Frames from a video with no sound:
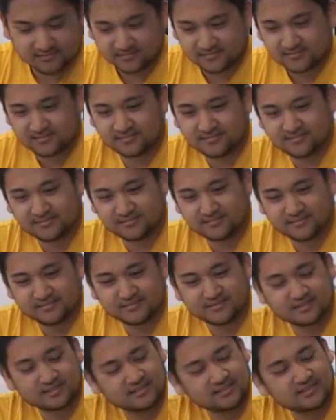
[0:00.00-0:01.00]

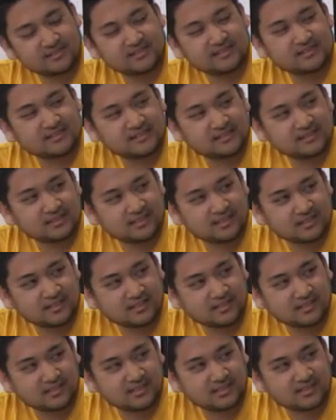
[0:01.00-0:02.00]

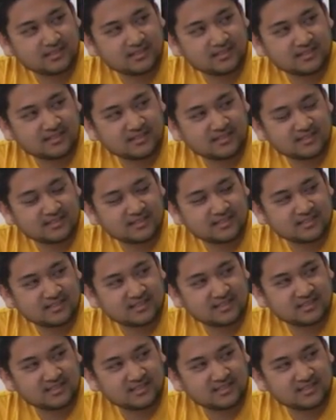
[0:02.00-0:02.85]
The person shown says nothing.